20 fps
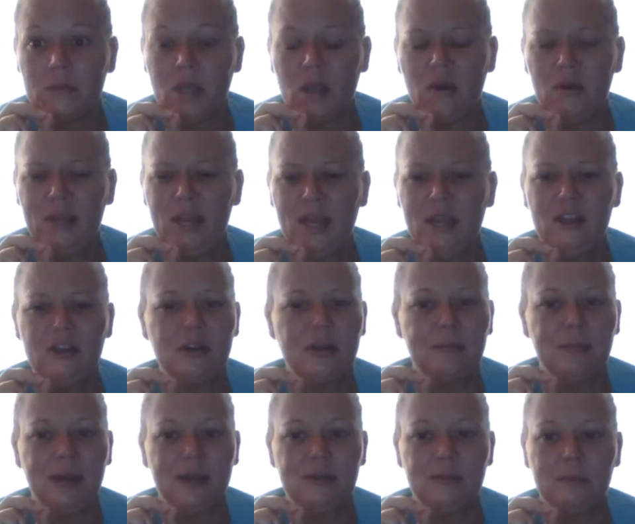Oh, yeah, you can
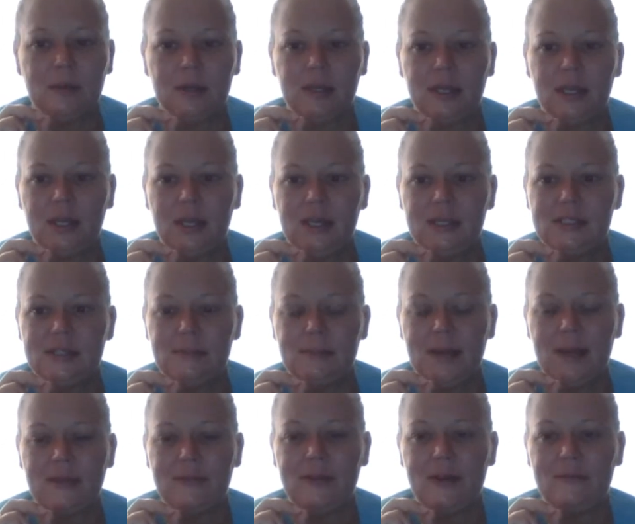bathe the monkey. He gets a
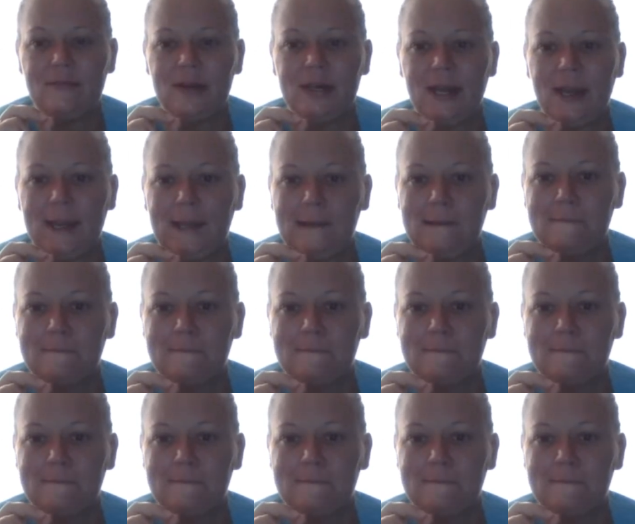bath every day.